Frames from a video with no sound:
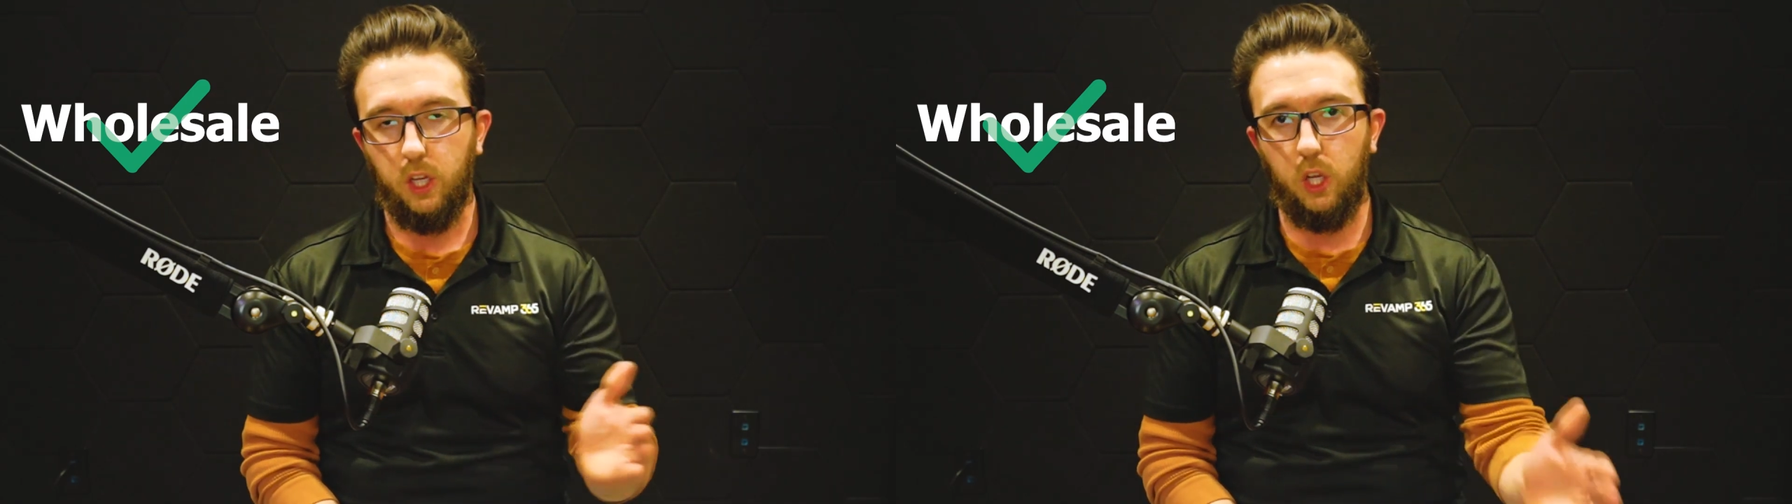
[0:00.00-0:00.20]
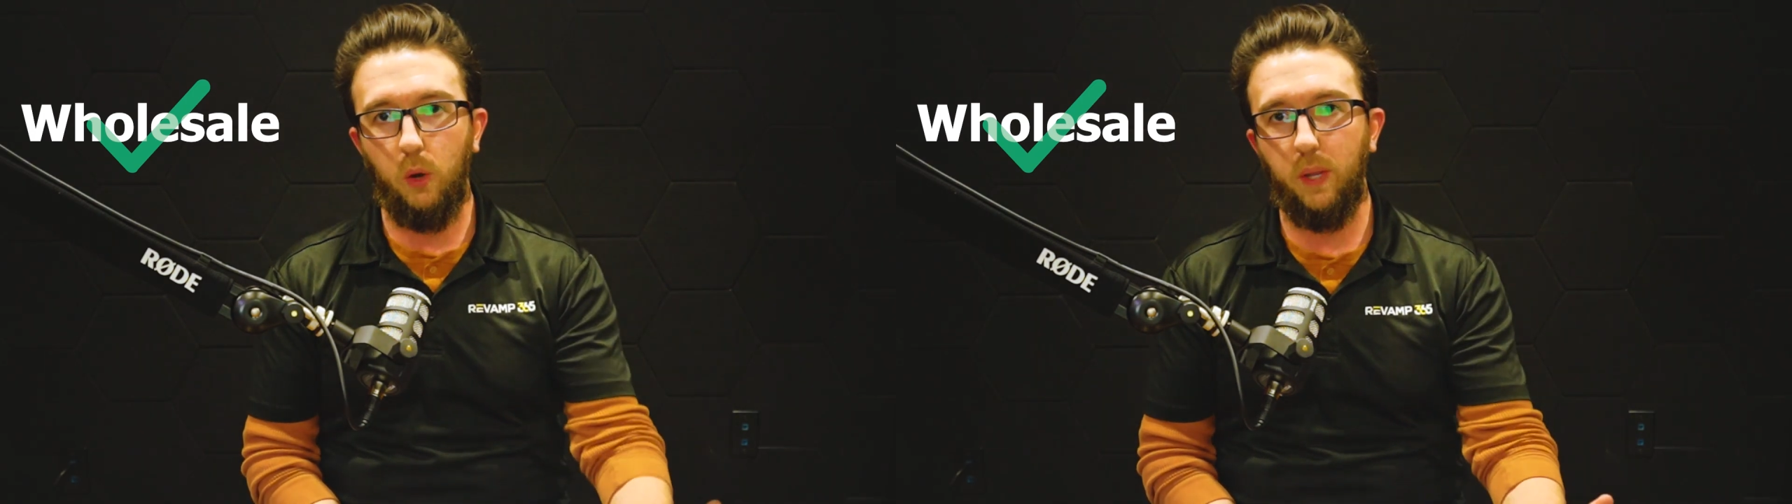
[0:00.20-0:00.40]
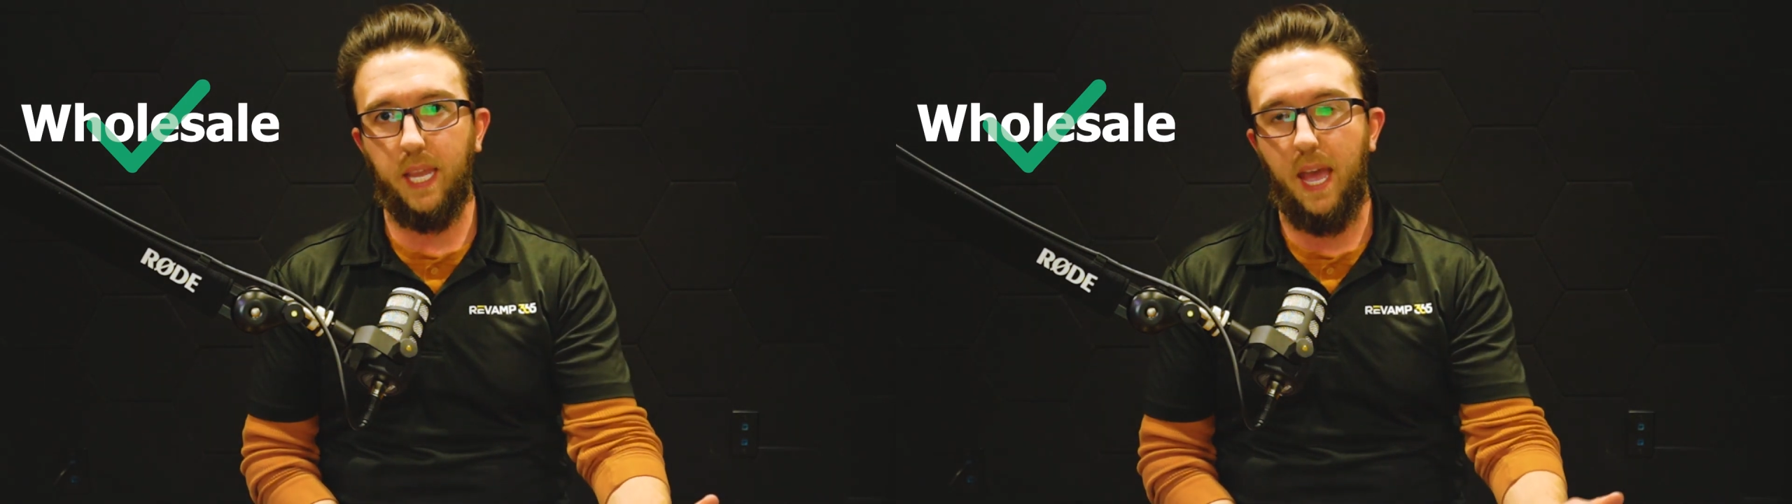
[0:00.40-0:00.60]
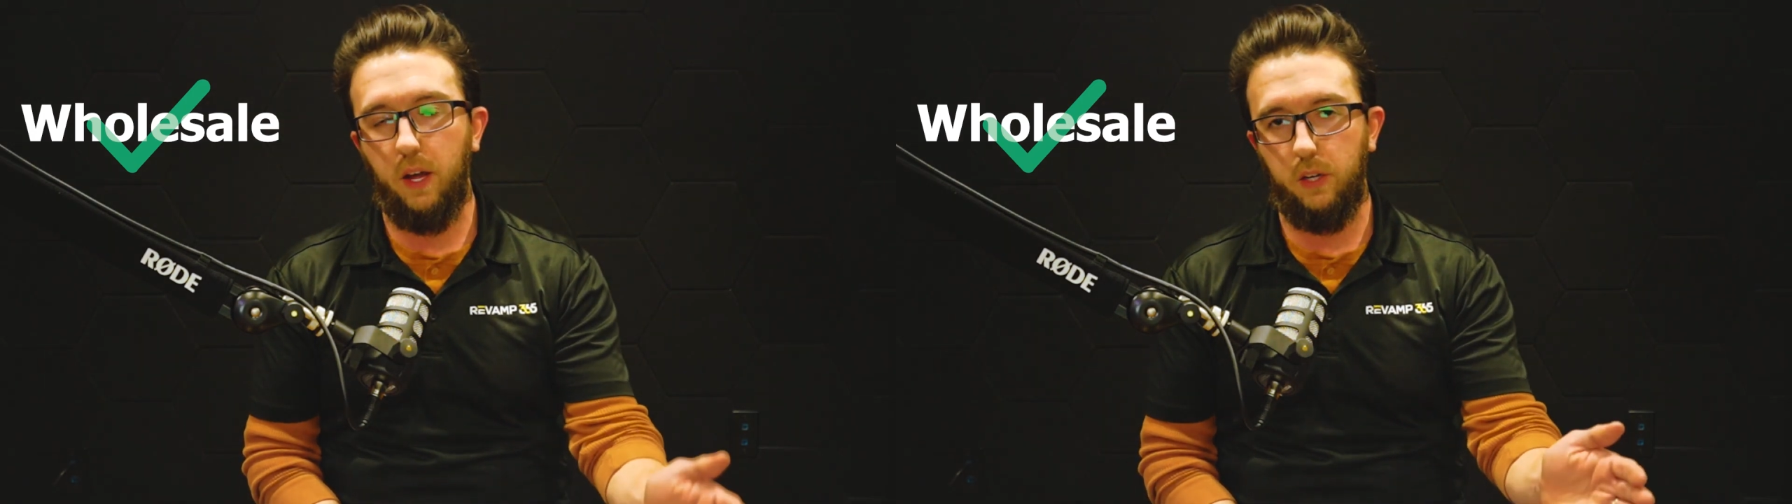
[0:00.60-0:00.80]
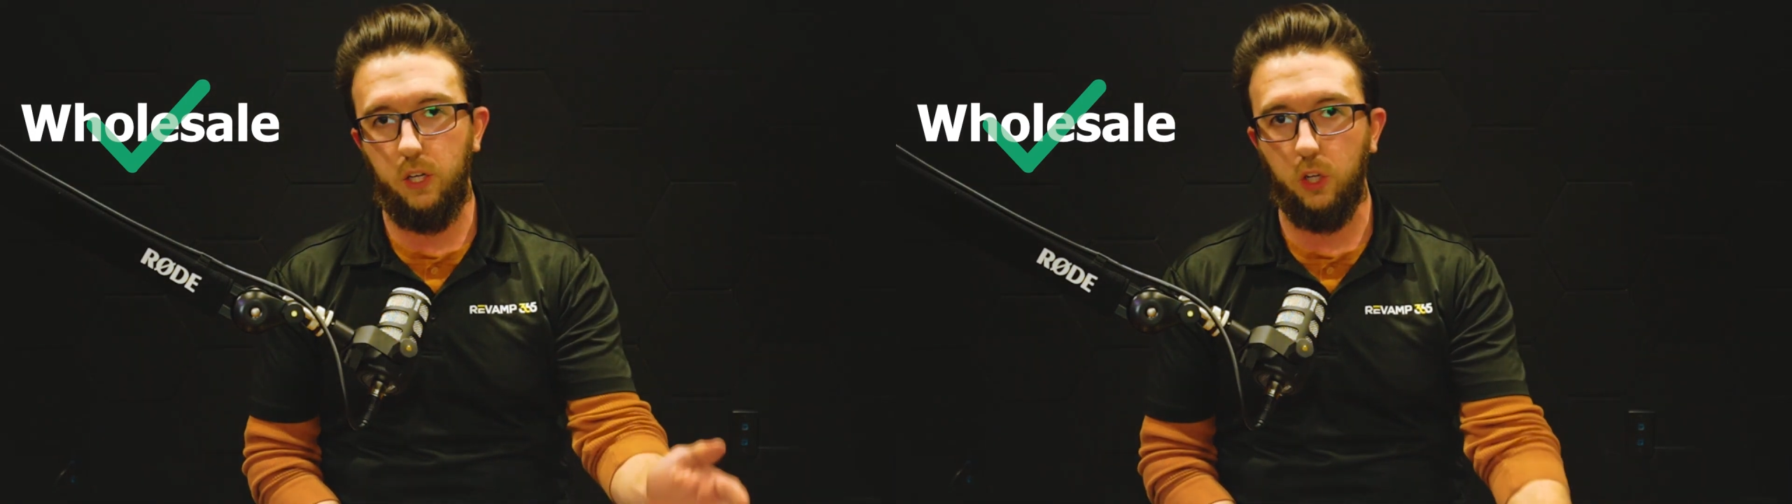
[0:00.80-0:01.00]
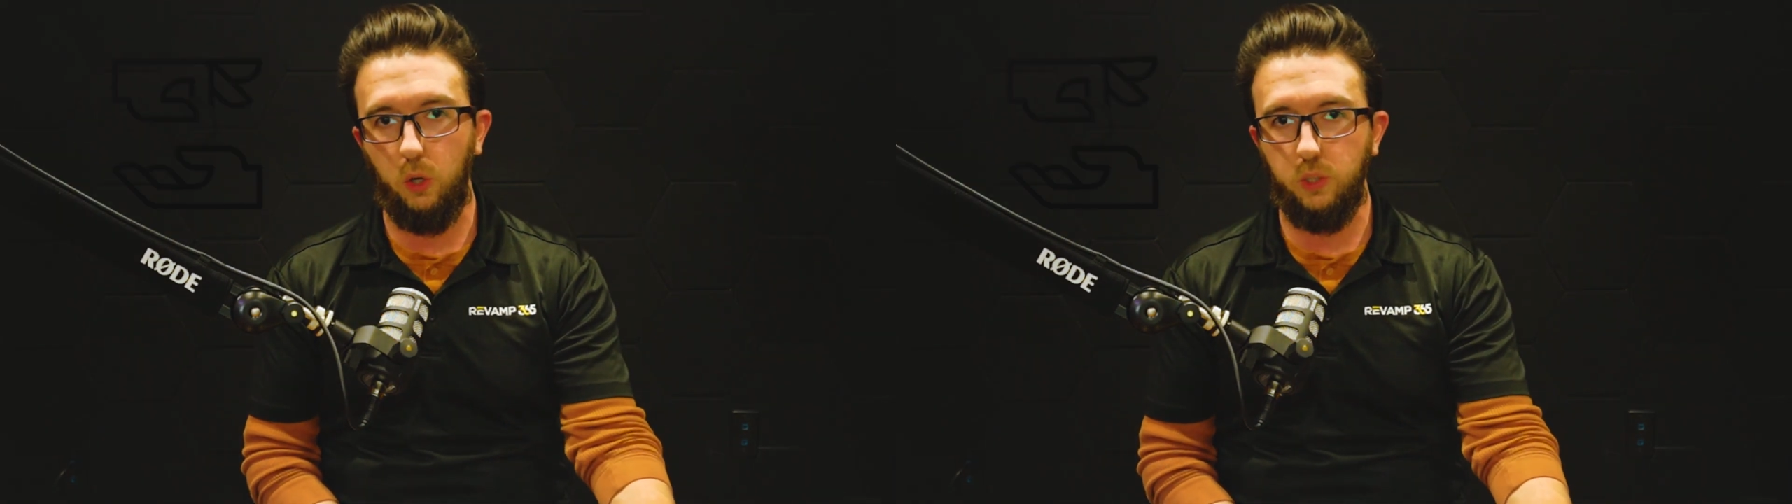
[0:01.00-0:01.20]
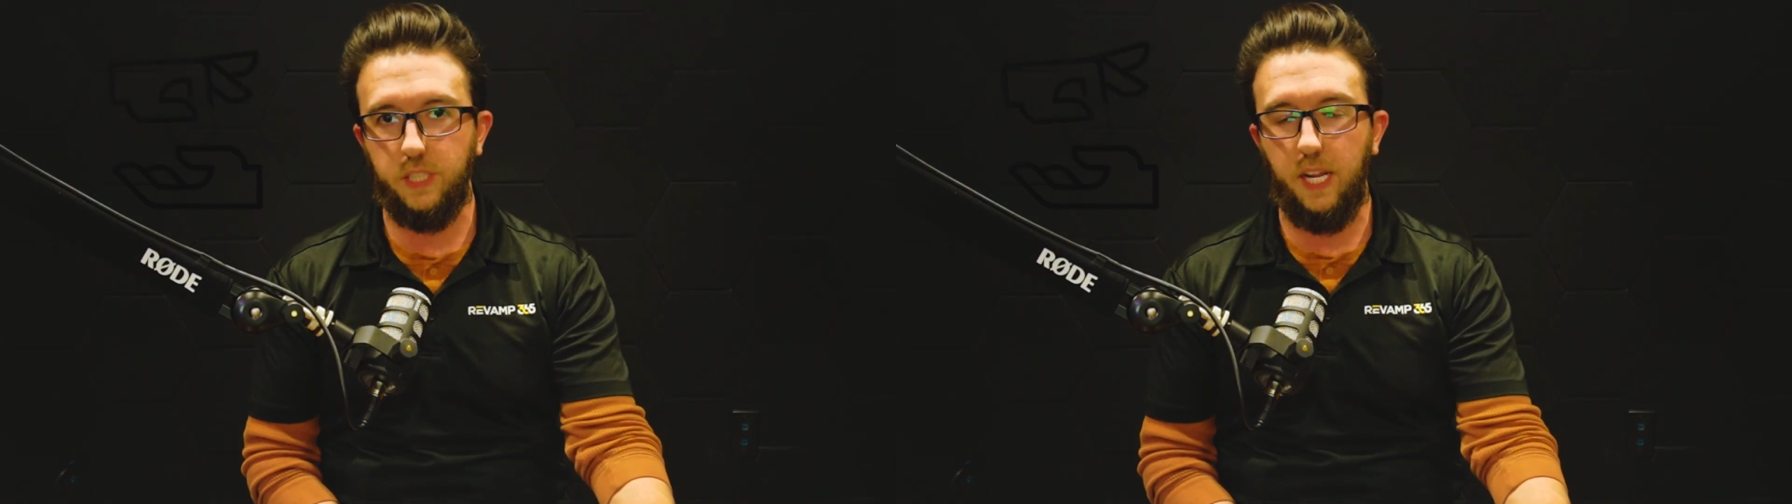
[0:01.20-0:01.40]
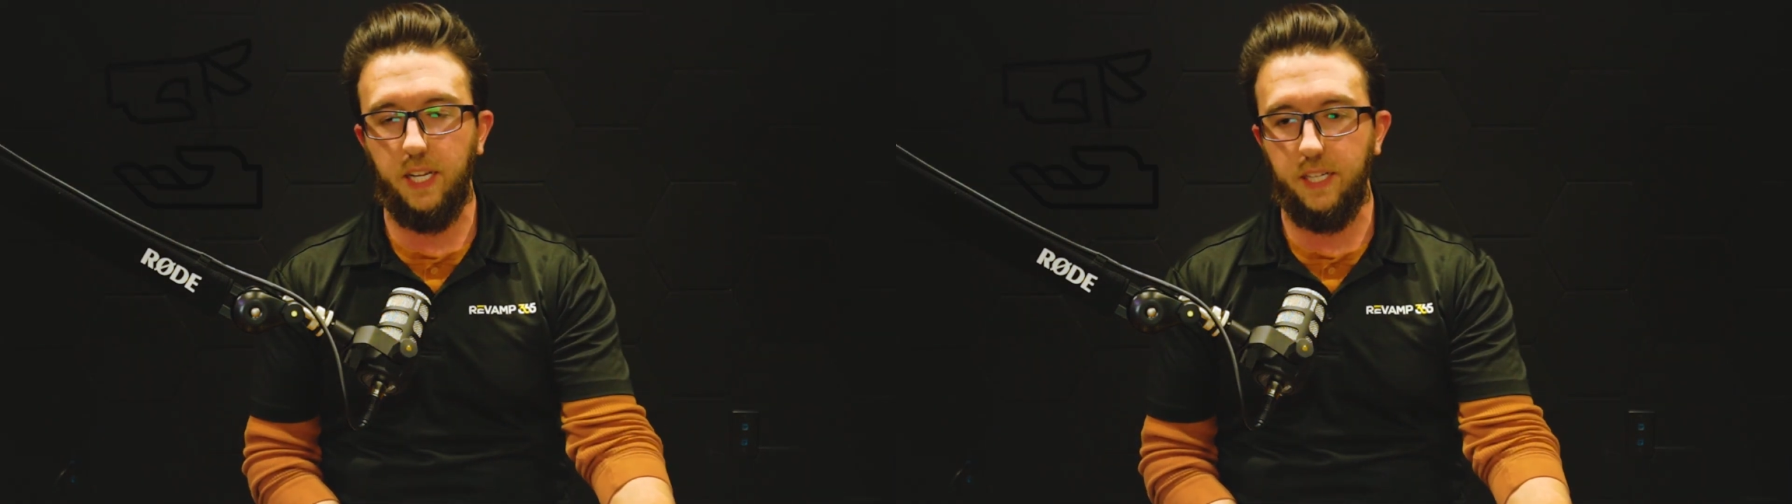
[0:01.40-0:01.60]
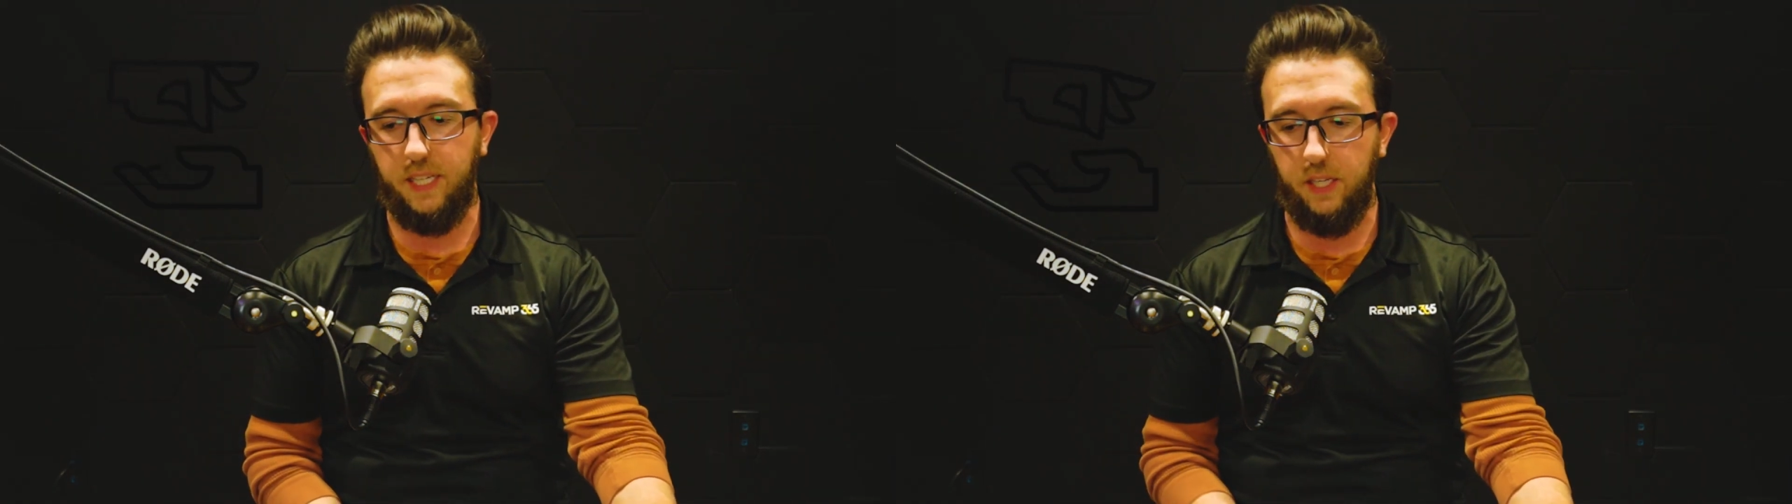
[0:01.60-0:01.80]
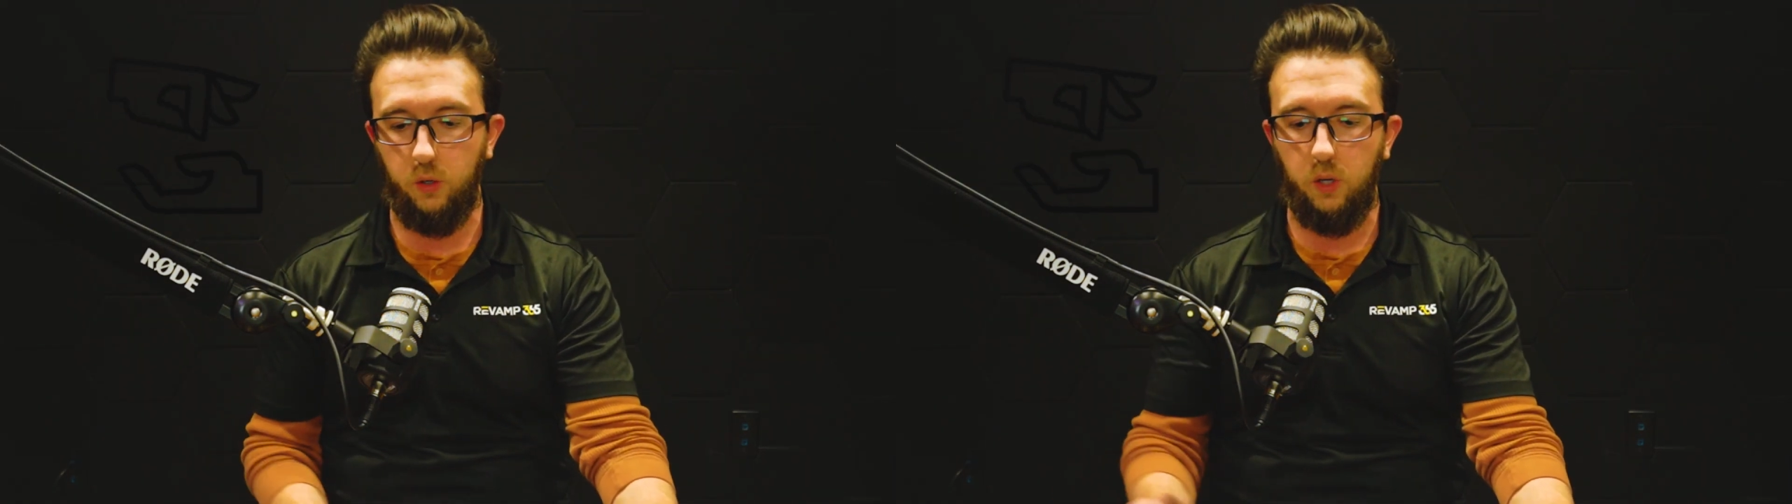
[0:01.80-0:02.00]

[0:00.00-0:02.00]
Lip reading: going out, negotiating a deal,